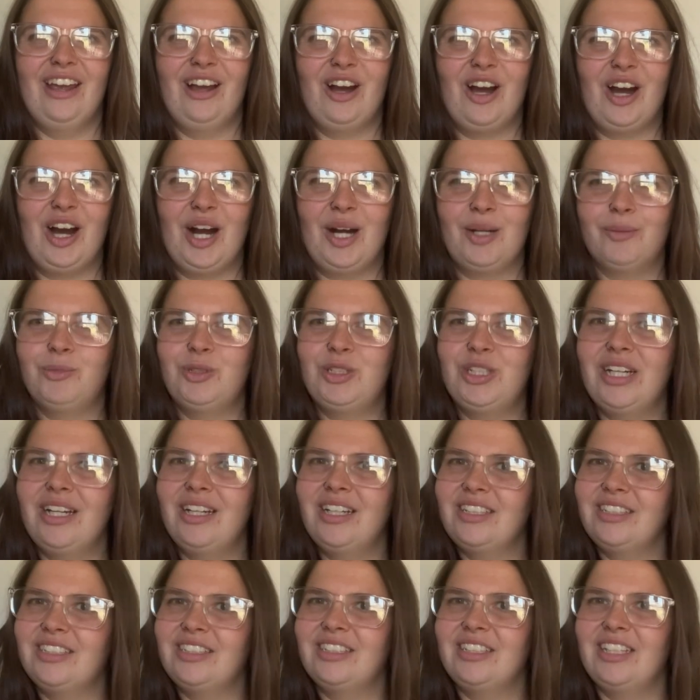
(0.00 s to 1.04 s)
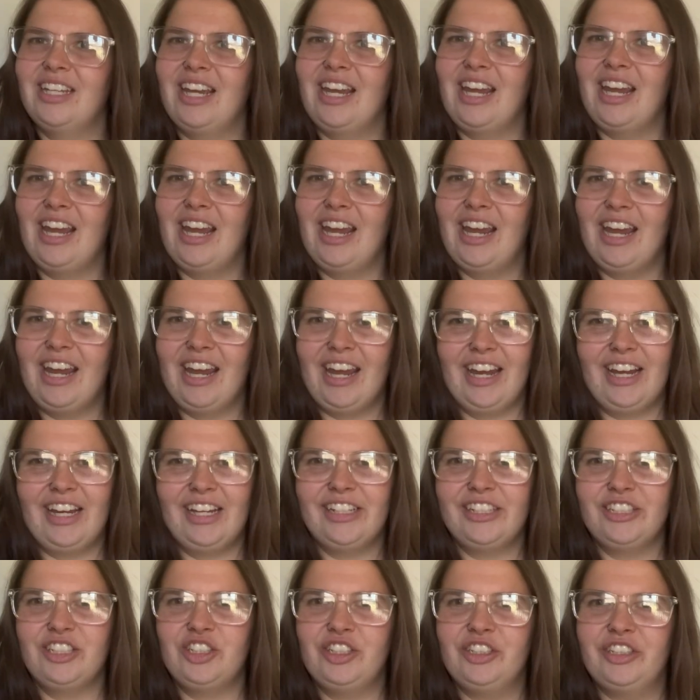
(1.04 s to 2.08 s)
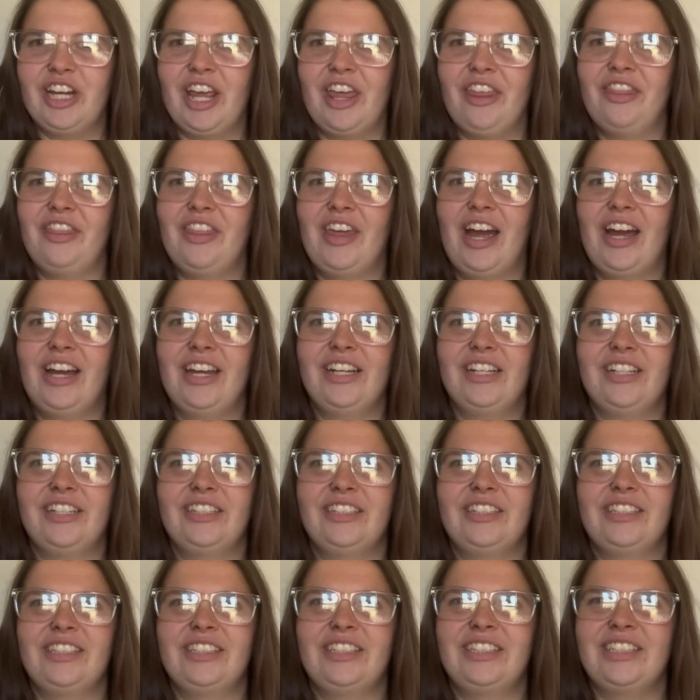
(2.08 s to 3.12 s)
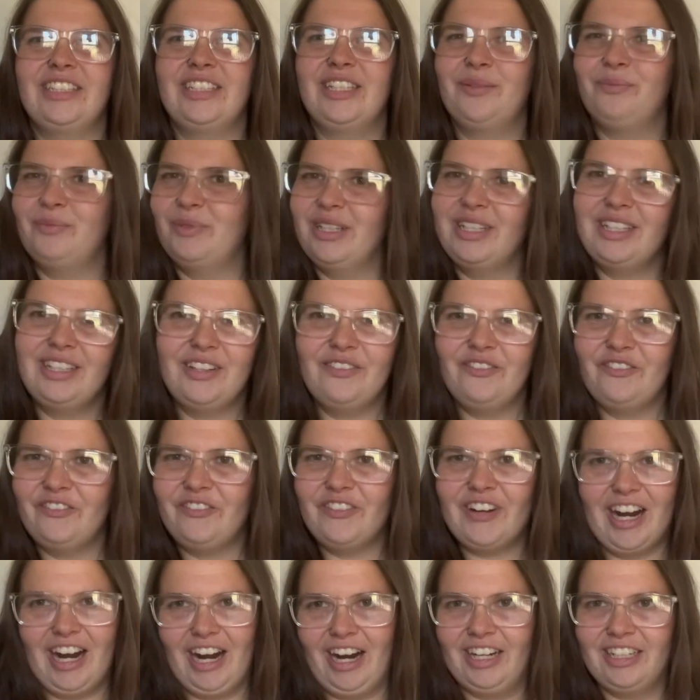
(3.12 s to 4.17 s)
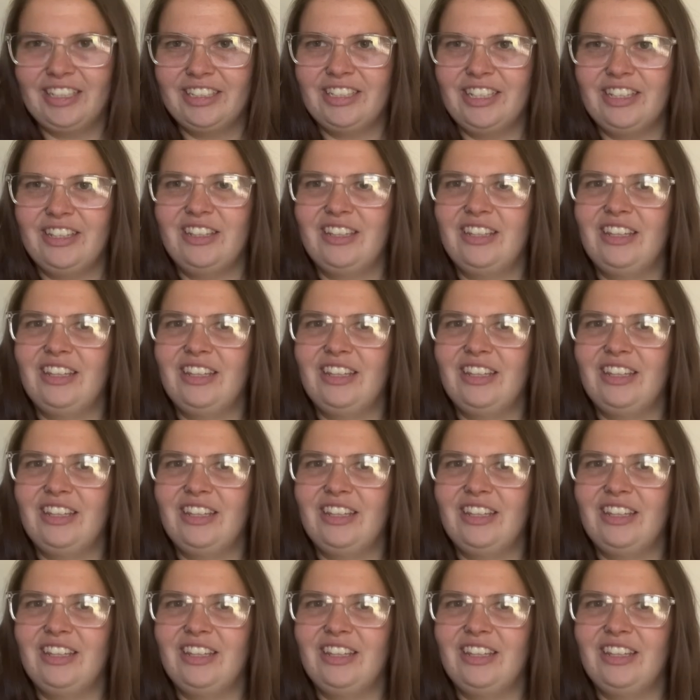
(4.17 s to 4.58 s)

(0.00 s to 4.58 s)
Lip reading: Objects age, that is simply the fact.